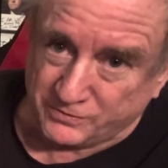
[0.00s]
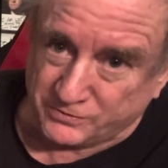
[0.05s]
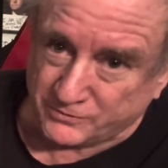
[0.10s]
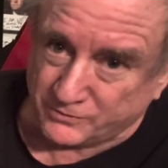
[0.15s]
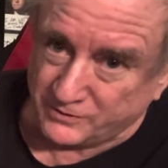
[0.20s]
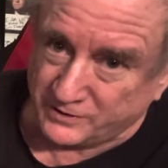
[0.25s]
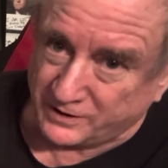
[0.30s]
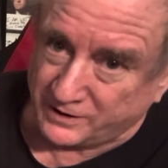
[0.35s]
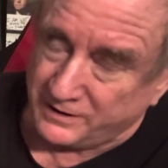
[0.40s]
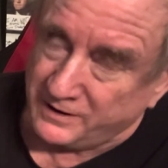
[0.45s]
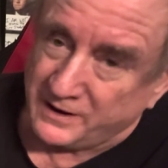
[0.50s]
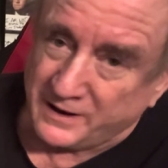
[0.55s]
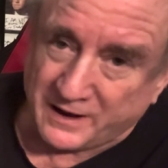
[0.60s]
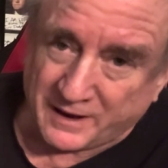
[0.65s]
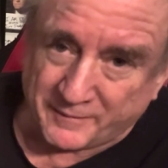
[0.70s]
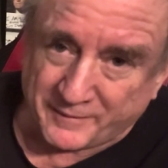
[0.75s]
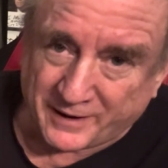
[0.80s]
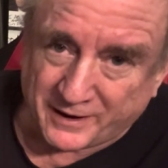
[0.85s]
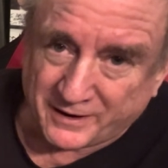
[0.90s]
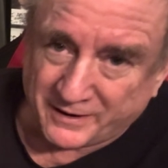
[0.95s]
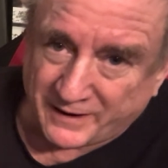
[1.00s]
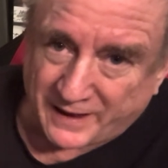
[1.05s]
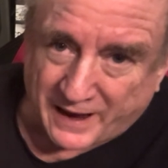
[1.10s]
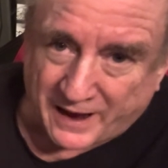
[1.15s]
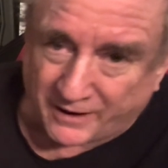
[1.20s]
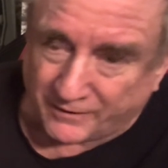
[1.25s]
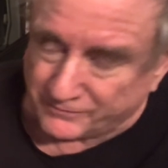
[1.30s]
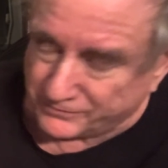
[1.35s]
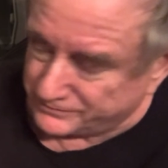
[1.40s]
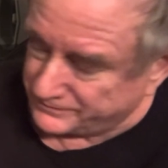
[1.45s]
through to get. I mean, I don't know
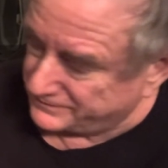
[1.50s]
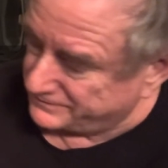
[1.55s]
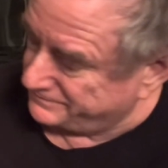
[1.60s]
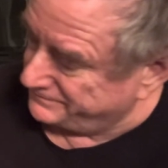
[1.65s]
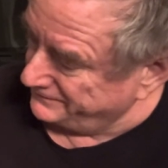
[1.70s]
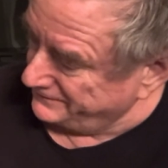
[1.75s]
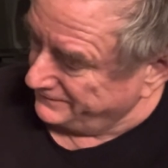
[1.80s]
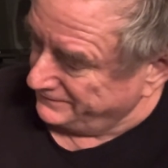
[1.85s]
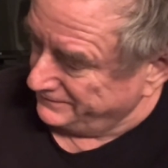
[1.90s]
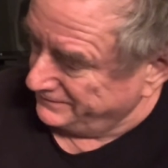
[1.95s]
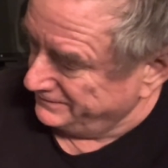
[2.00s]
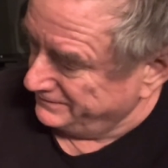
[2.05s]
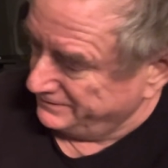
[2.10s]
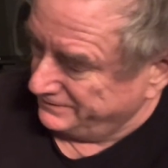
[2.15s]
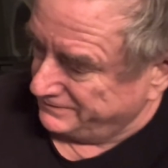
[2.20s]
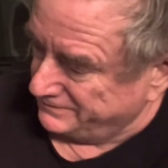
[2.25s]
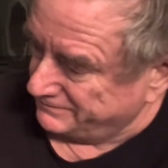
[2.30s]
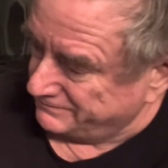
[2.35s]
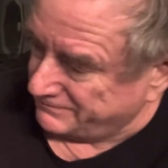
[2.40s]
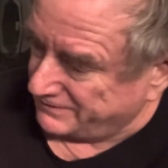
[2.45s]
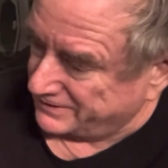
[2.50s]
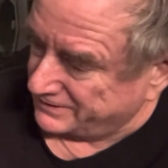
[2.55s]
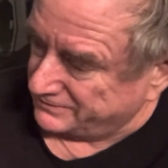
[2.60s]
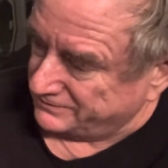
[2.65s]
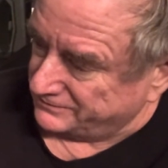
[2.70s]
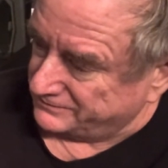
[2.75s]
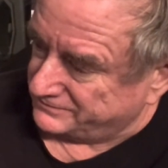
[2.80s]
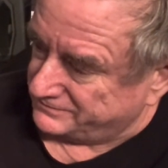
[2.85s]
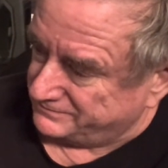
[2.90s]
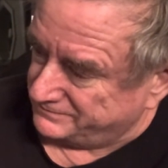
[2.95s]
how
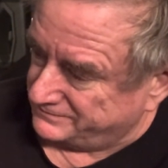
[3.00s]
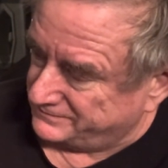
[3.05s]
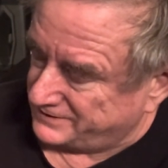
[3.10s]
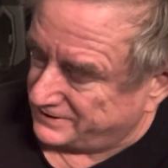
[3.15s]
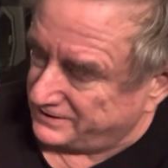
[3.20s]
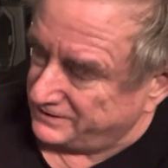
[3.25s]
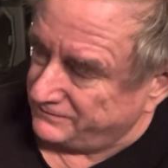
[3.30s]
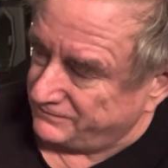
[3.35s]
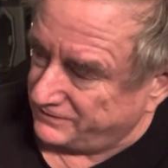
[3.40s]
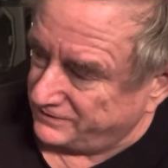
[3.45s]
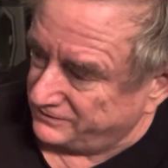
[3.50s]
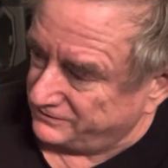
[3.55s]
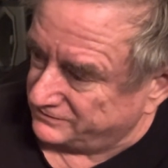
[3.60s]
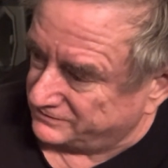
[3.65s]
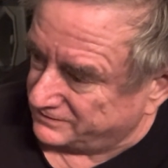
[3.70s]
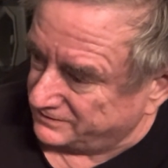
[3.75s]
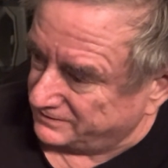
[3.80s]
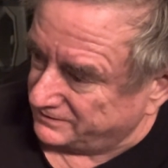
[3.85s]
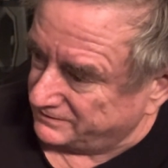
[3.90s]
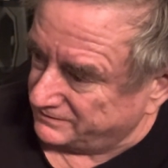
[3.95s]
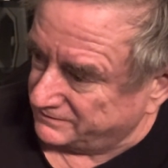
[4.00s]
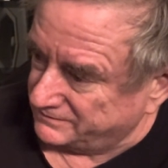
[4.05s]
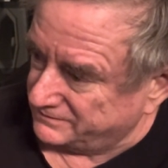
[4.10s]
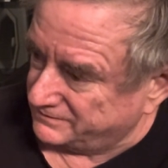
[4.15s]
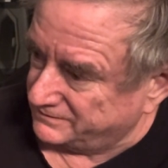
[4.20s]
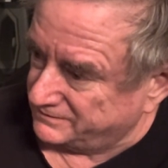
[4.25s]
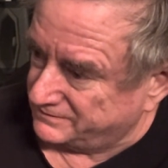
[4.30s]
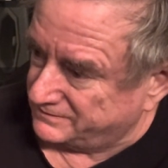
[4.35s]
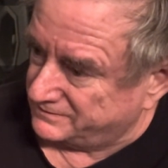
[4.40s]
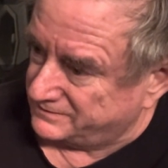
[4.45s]
regular TV's gonna
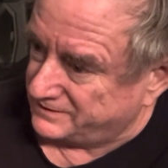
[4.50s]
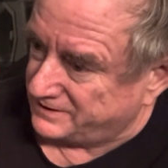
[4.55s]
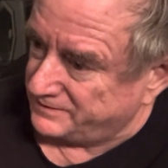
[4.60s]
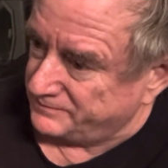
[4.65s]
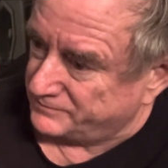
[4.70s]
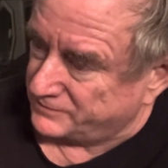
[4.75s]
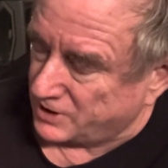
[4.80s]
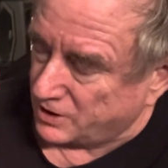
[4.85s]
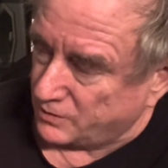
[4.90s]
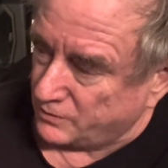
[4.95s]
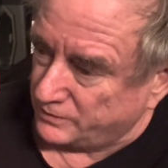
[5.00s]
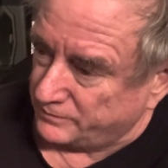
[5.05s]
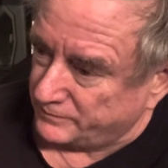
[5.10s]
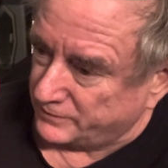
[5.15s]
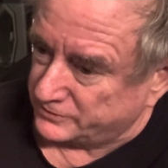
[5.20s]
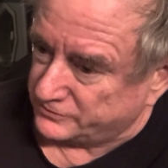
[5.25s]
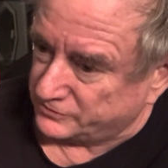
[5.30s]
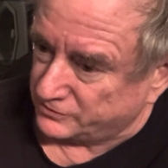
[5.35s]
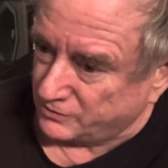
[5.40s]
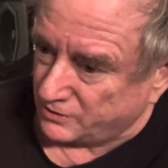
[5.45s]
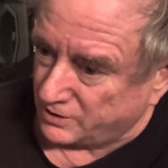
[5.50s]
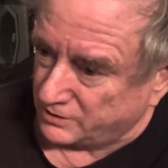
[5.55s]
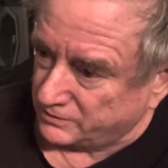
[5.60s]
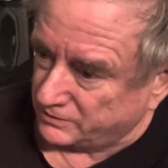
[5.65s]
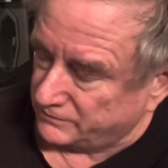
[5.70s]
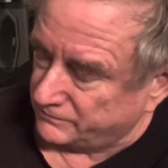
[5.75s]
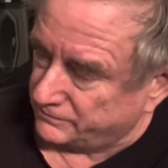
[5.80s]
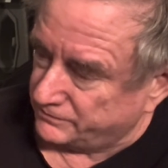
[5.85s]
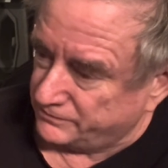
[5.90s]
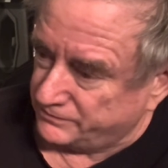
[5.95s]
keep going much
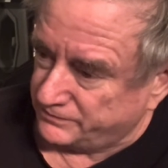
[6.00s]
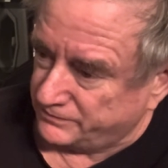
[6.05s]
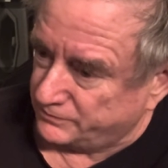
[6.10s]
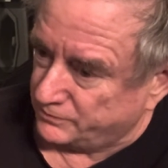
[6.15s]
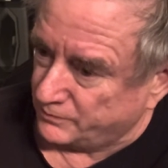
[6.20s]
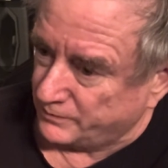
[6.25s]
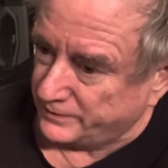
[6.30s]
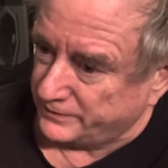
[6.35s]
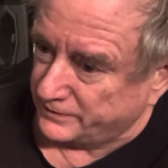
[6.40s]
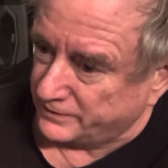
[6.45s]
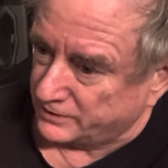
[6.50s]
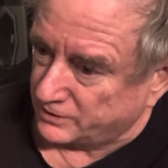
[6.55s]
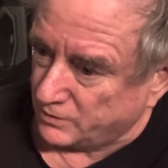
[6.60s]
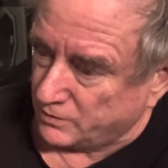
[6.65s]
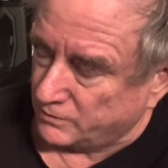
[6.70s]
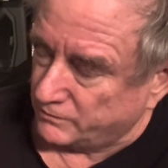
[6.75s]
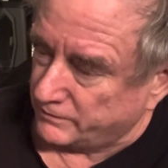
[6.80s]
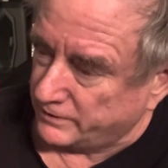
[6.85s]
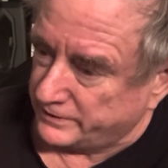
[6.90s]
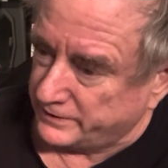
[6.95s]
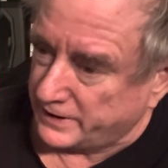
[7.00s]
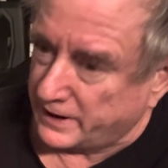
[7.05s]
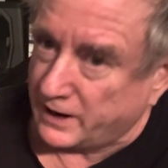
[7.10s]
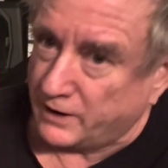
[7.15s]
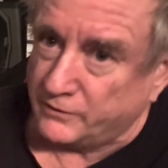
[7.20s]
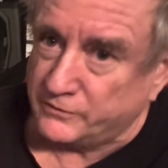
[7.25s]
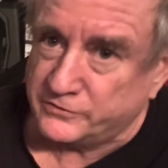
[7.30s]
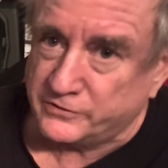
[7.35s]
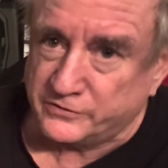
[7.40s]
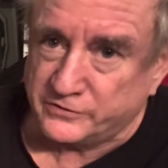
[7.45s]
longer. The way they're going right
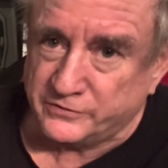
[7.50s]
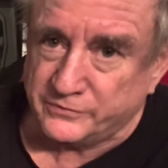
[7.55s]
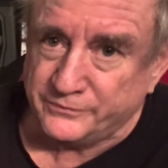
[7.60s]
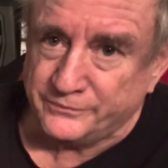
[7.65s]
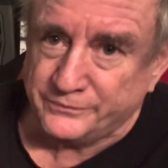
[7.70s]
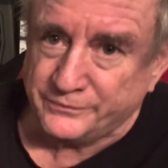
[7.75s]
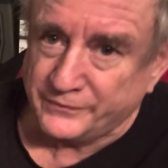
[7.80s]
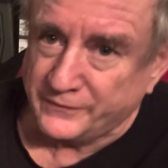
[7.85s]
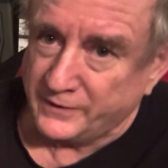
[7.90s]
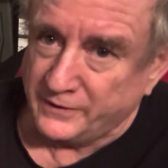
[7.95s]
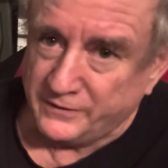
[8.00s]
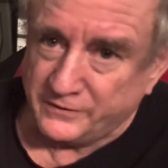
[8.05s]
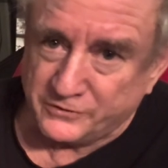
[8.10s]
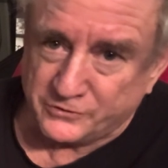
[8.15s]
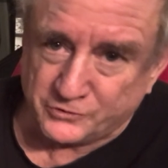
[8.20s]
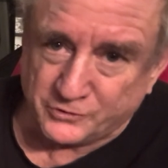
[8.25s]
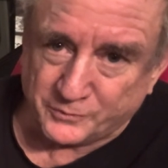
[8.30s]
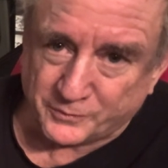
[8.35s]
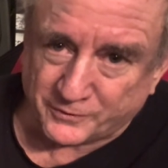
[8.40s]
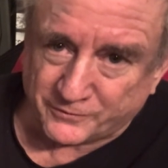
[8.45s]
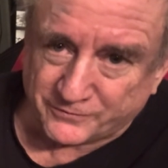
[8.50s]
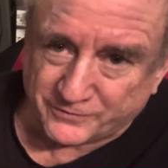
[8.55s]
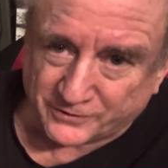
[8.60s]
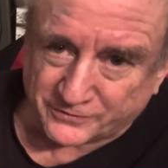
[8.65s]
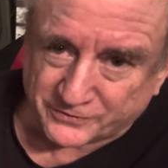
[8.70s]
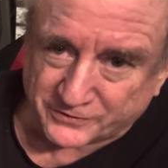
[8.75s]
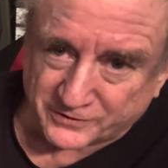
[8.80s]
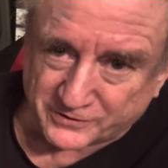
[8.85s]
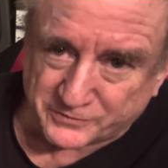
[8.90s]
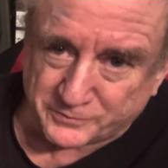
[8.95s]
now, it's just super
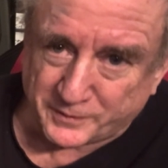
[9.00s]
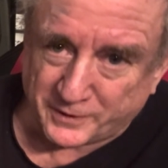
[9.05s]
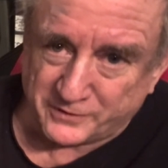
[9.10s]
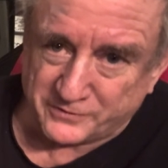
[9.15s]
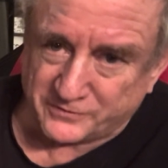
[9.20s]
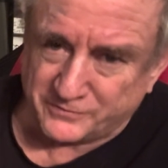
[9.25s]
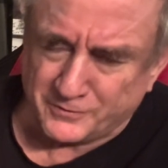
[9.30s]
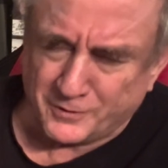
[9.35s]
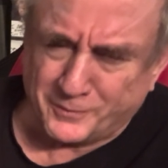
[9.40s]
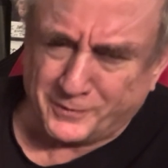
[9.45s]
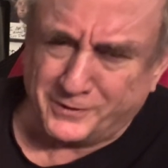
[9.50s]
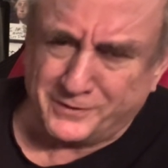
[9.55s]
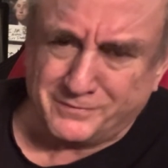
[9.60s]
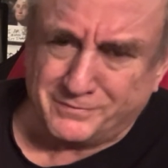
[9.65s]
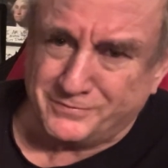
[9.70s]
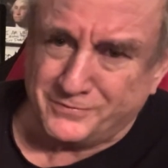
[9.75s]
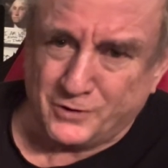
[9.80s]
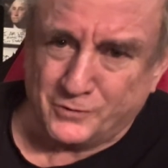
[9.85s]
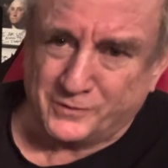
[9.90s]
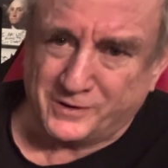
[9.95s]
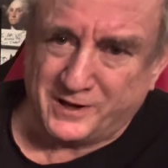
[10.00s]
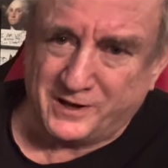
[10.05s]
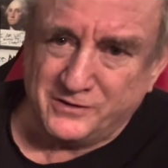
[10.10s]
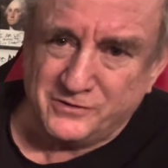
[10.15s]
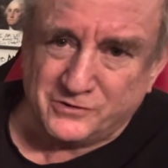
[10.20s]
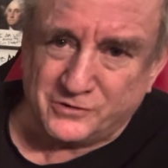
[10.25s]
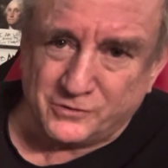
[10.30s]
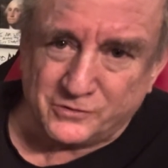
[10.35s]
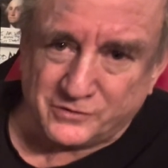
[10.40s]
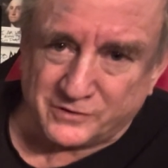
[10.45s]
filthy expensive. No
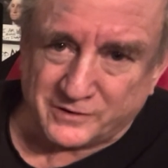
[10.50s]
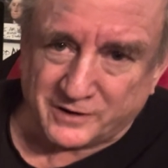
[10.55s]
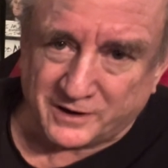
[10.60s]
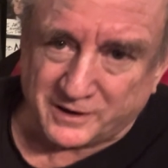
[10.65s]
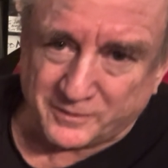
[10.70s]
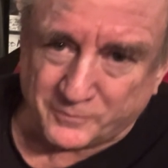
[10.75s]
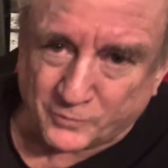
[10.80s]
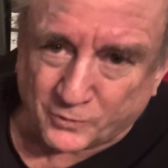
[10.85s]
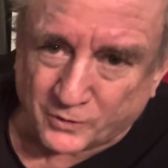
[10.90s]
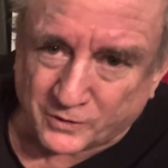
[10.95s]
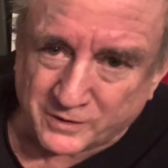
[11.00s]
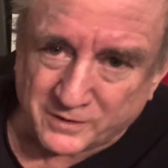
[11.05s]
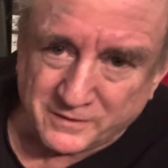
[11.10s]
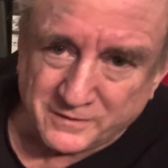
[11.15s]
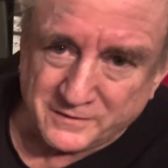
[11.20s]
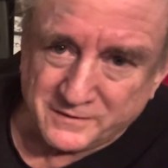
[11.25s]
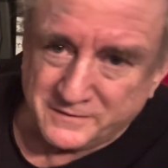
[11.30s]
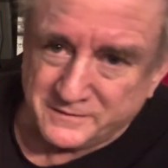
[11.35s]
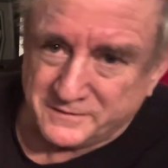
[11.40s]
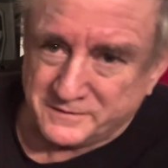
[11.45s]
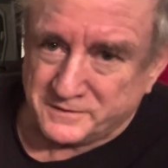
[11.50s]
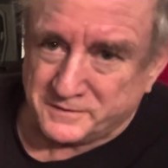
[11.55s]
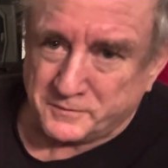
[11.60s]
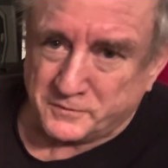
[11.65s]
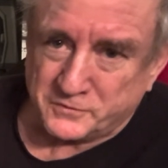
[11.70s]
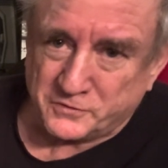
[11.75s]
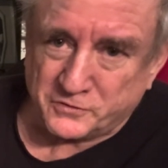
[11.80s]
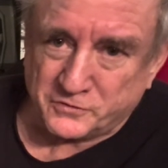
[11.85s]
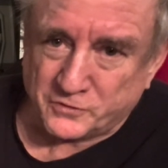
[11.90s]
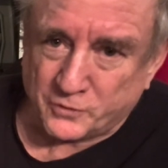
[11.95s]
kids use it anymore.
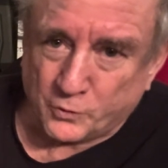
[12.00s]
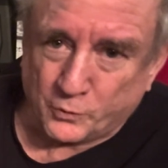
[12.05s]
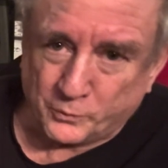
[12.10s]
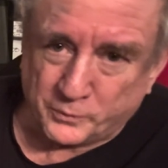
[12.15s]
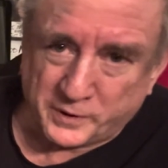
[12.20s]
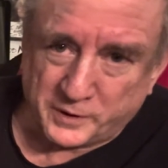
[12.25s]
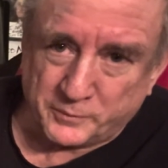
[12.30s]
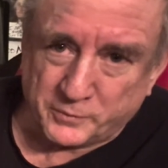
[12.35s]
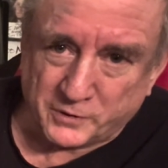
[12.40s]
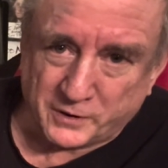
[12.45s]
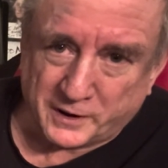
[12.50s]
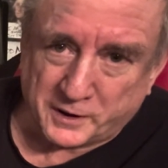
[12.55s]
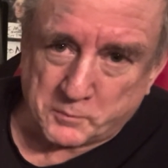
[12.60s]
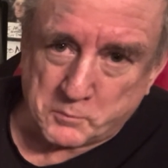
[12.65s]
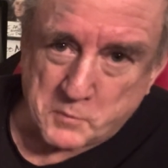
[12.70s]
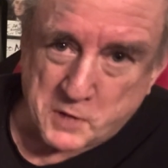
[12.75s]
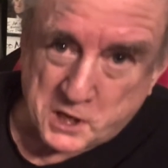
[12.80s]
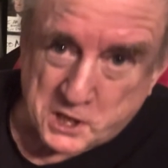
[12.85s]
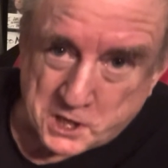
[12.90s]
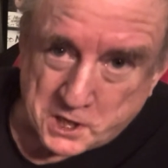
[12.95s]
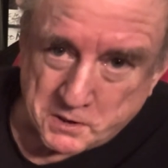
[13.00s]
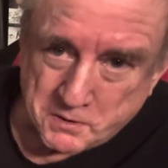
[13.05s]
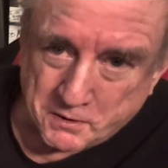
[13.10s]
It's just old people like me.